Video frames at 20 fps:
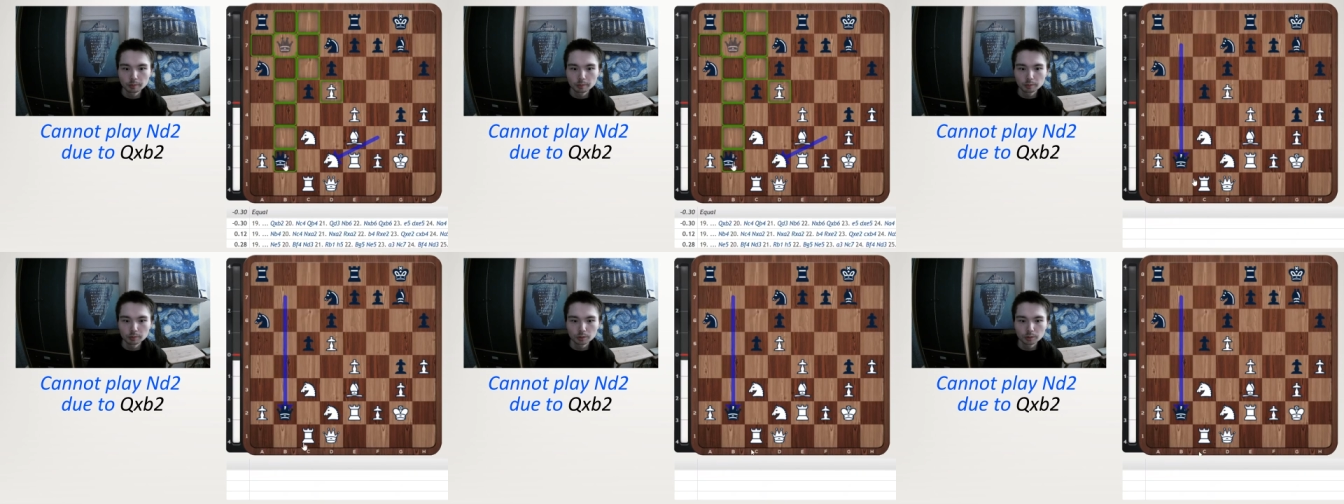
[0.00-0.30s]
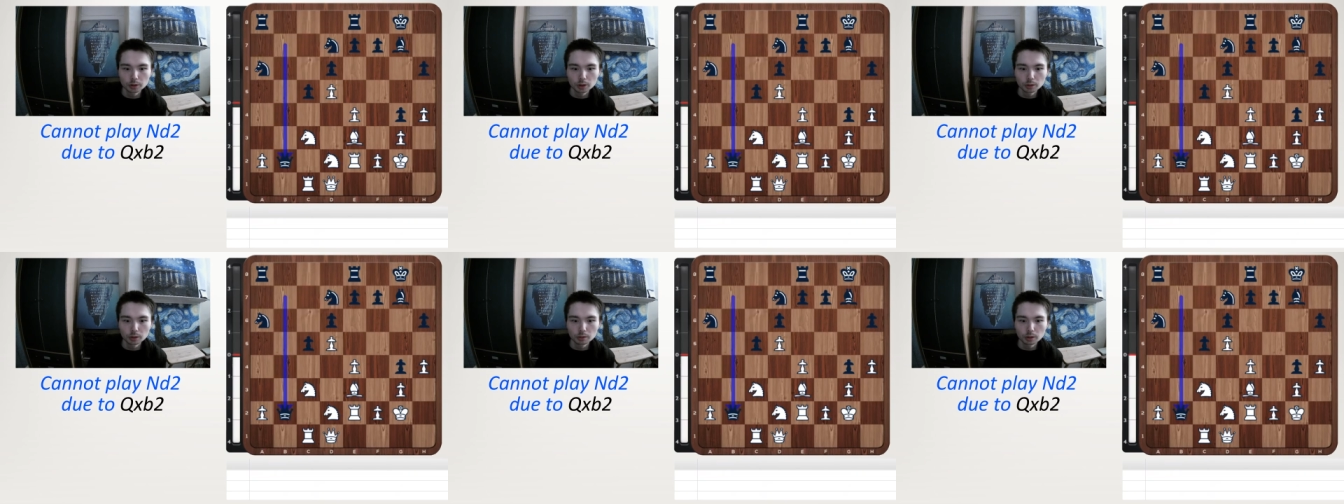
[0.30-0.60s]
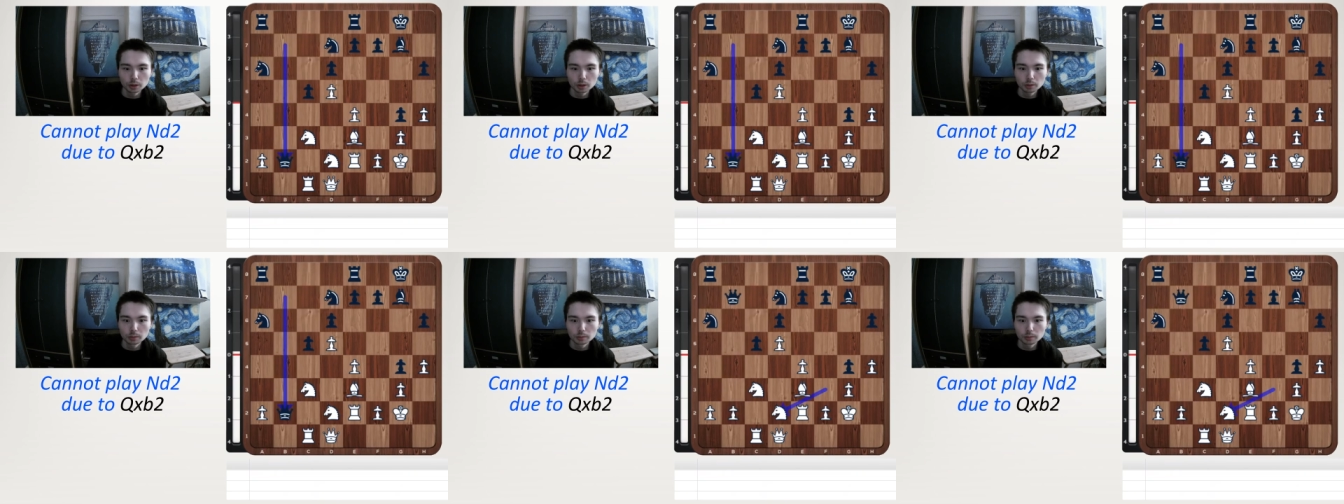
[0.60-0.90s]
So,
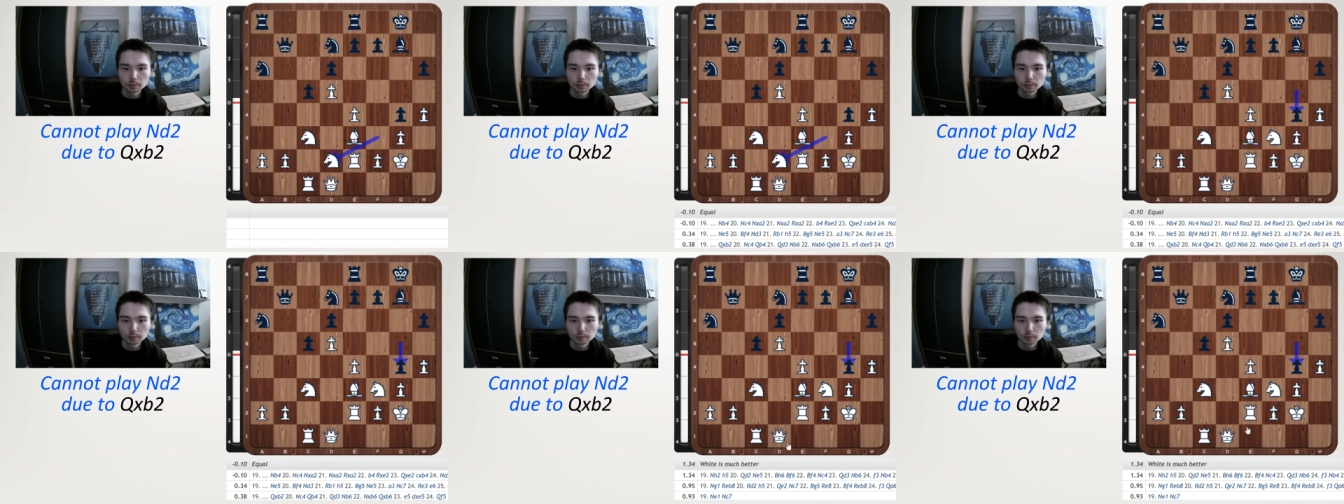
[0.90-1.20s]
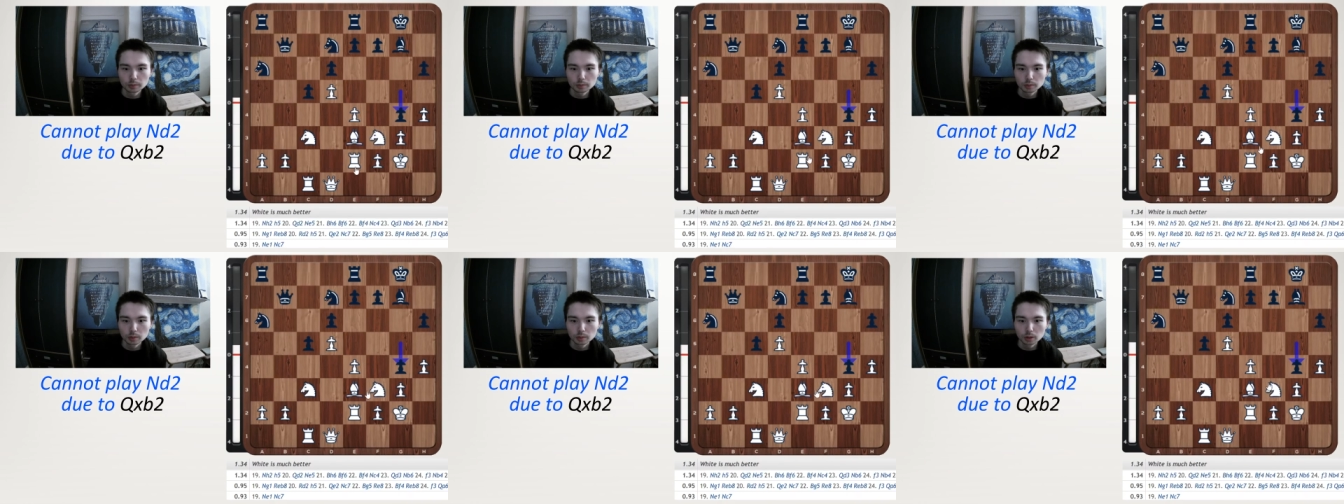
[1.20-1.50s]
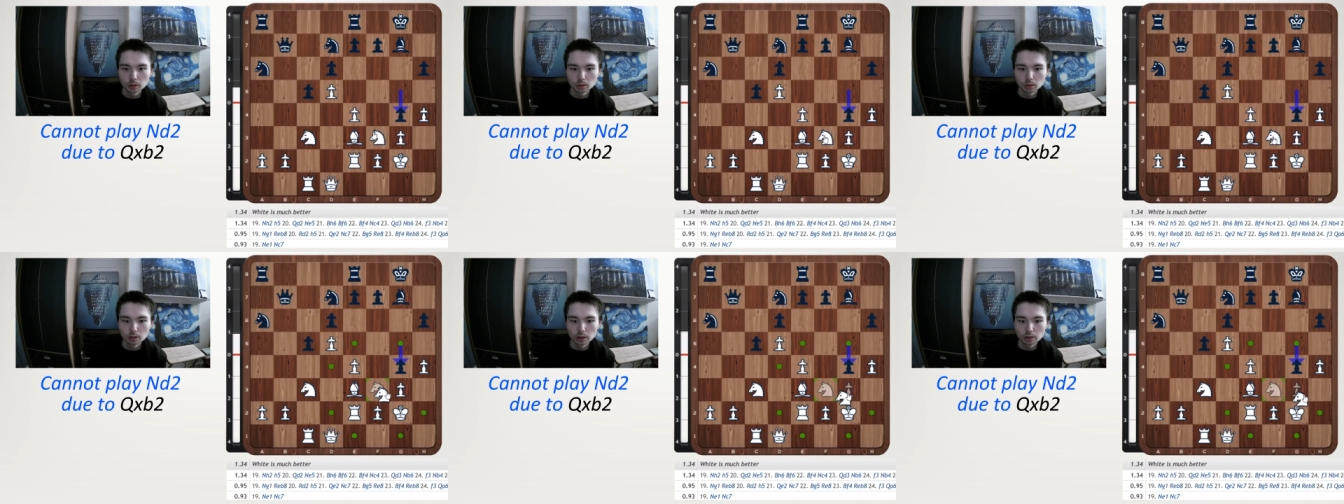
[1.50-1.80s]
no.
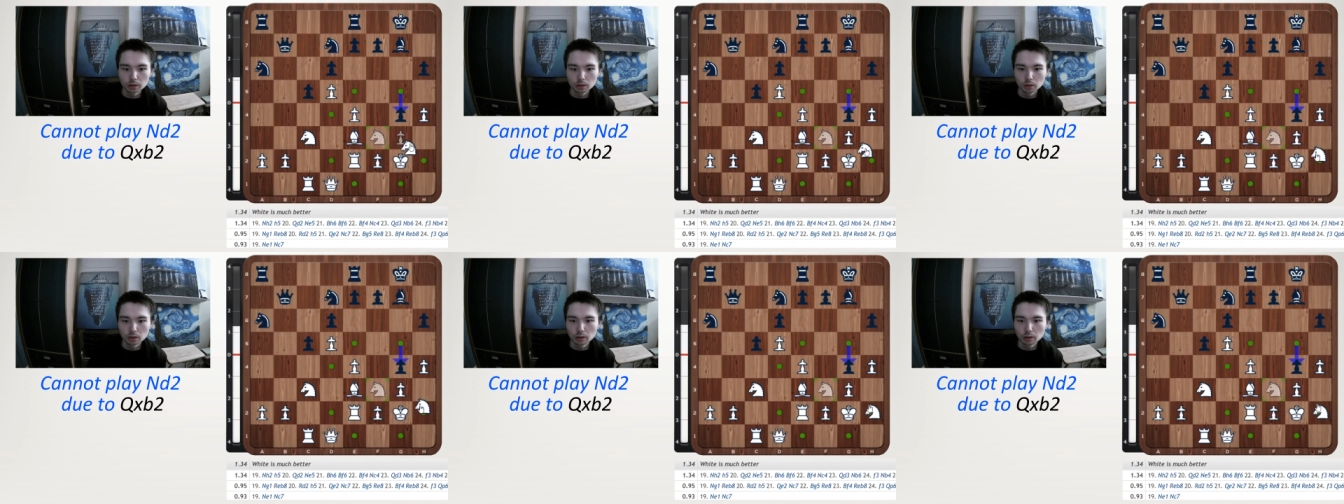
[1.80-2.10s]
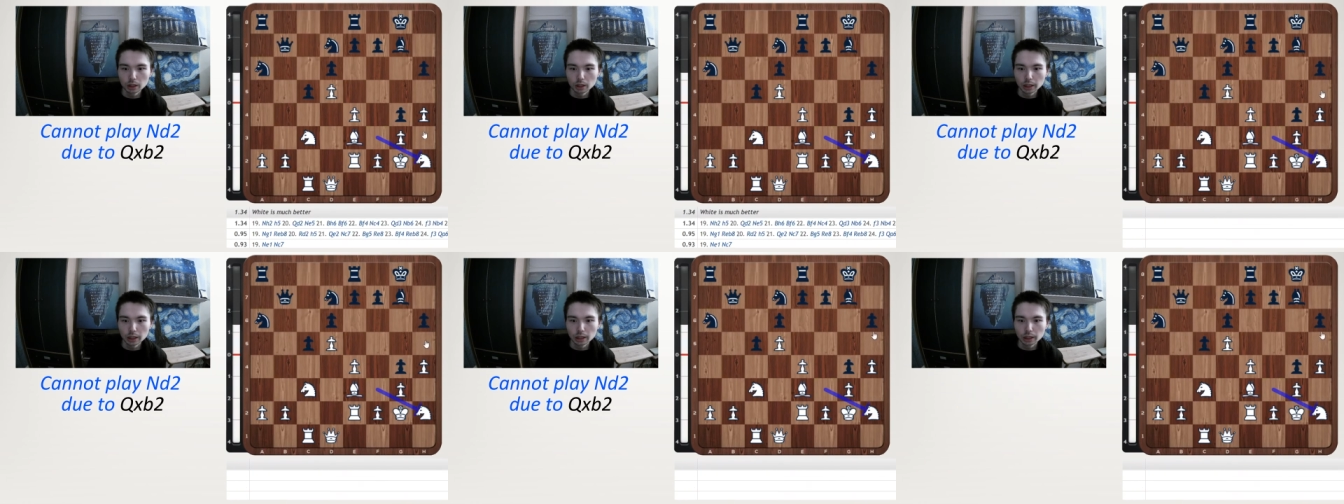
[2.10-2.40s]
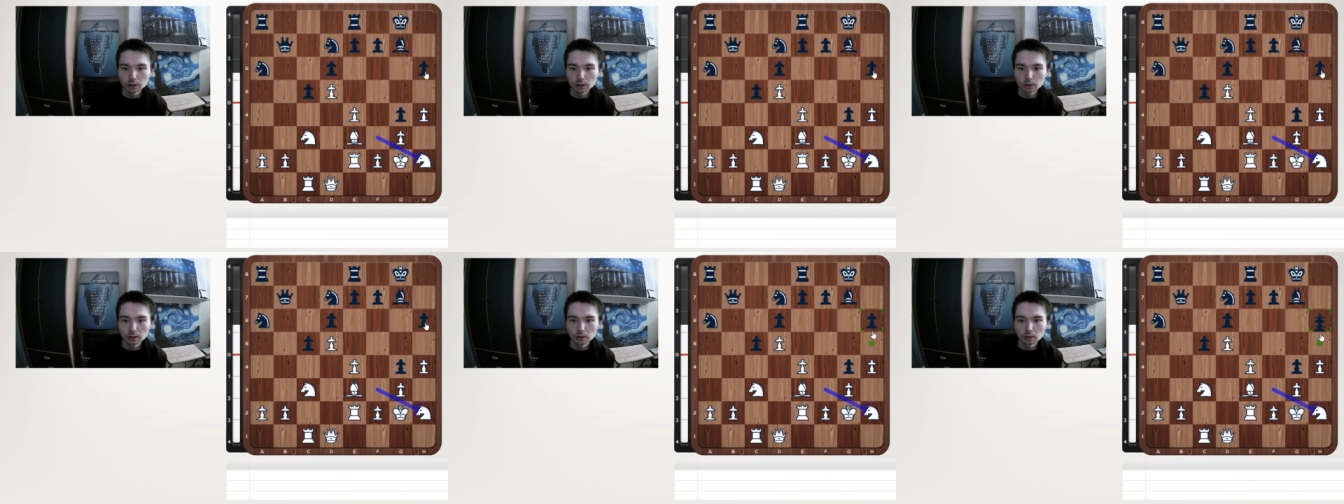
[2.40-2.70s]
So let's go knight
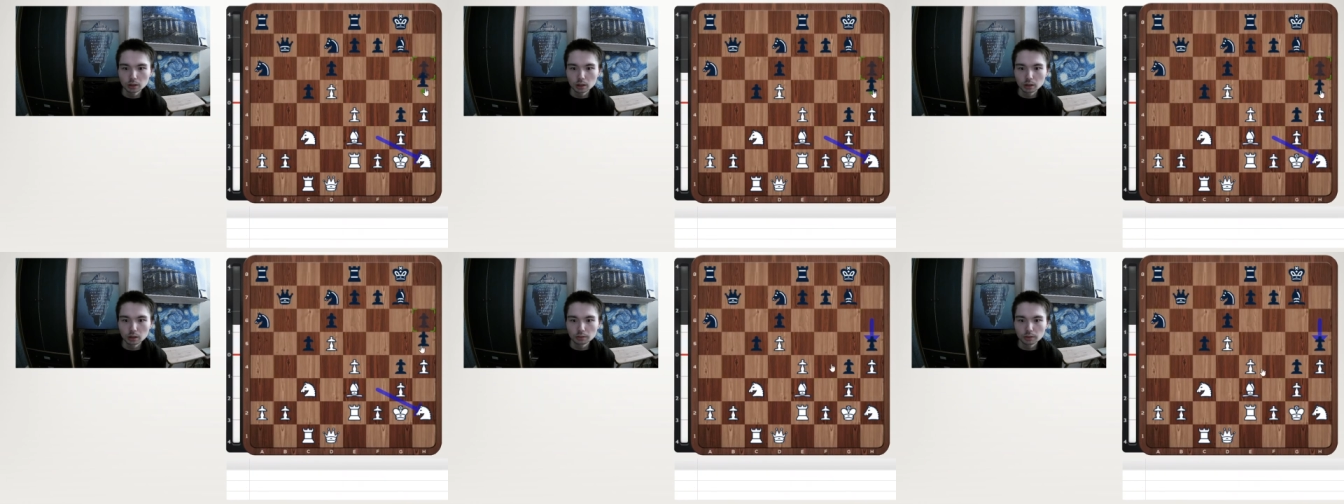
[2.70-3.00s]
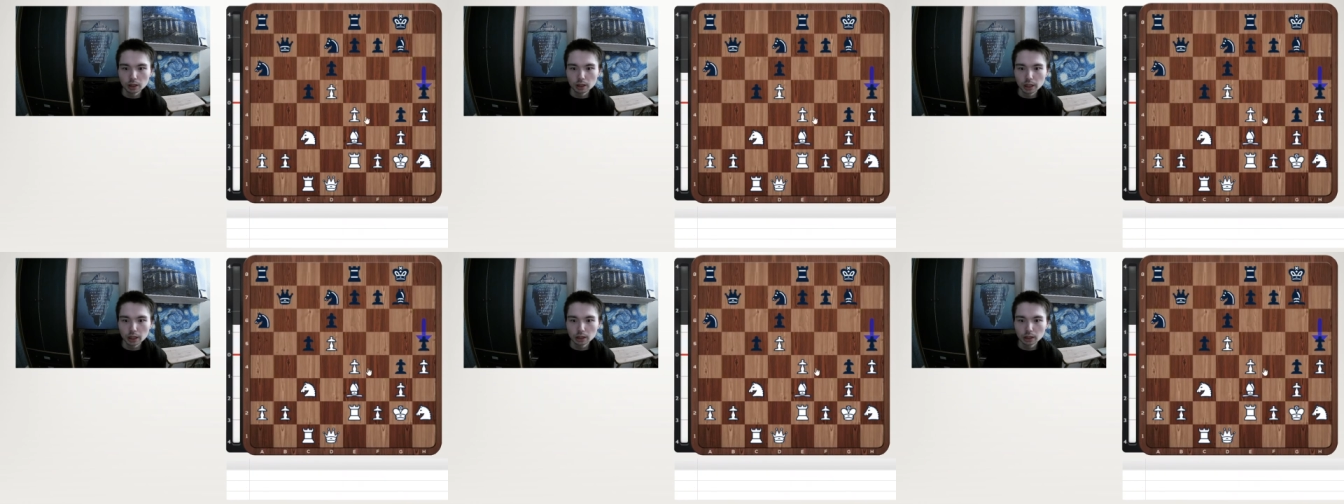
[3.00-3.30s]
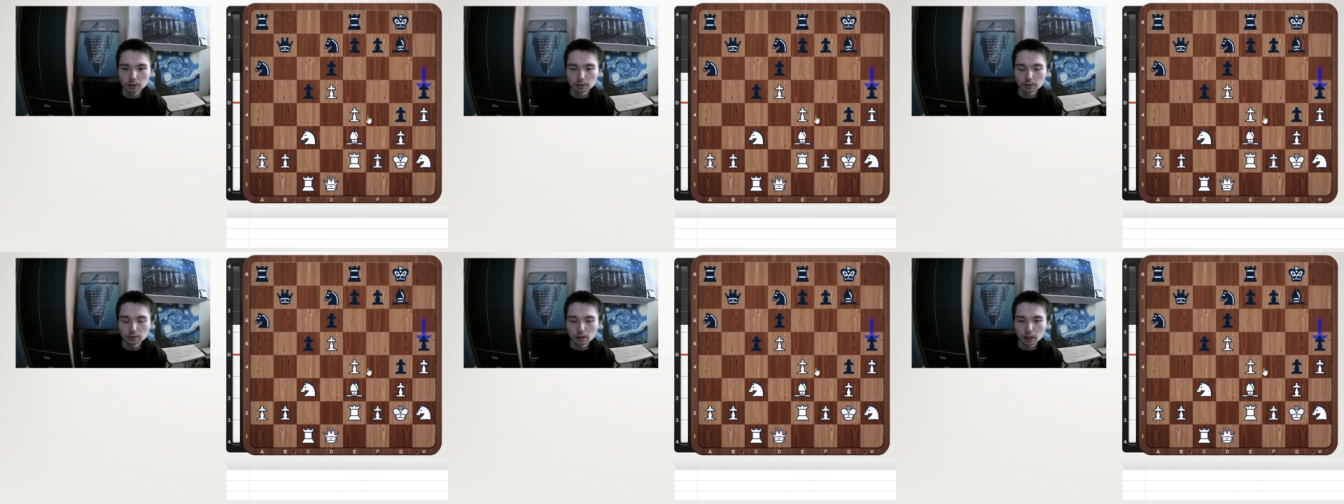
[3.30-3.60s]
h2, and after
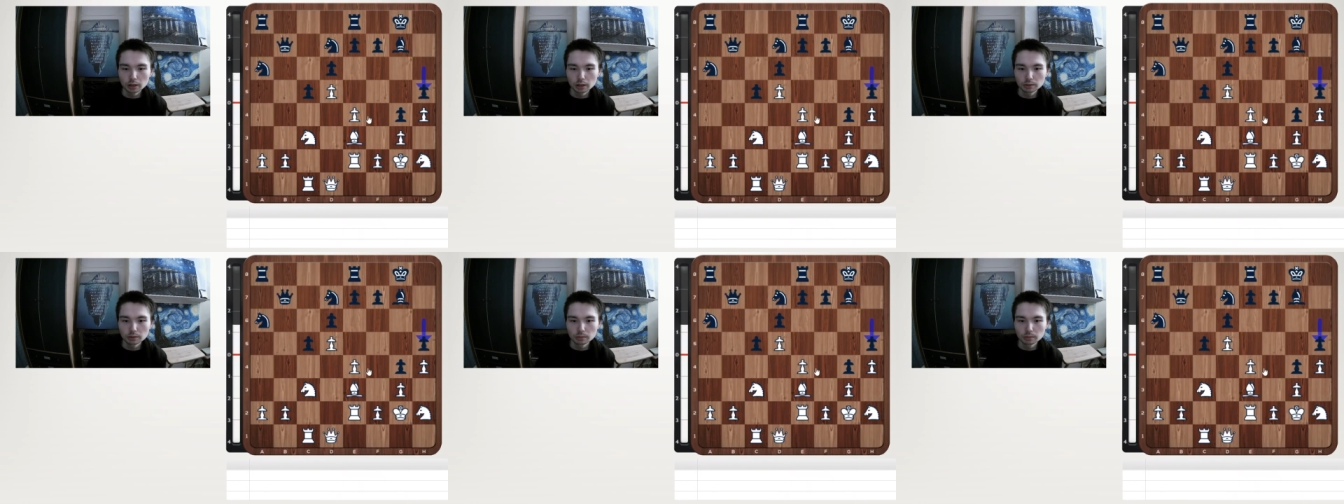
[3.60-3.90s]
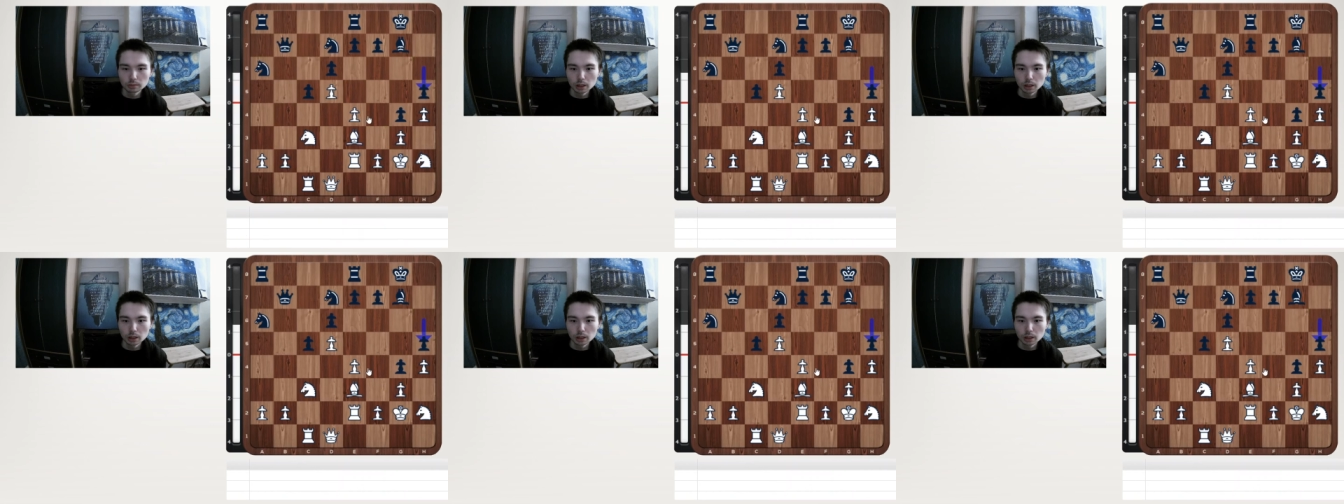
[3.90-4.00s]
h5,